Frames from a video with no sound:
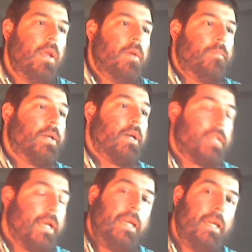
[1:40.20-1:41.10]
Because I
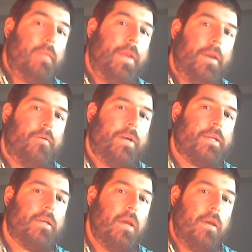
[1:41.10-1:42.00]
keep hearing
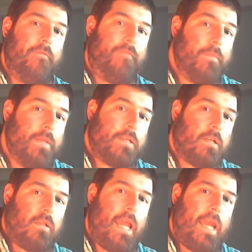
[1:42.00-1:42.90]
feminists
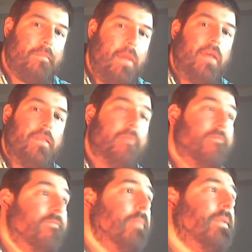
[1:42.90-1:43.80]
claim that
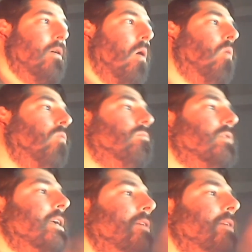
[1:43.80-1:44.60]
feminist only,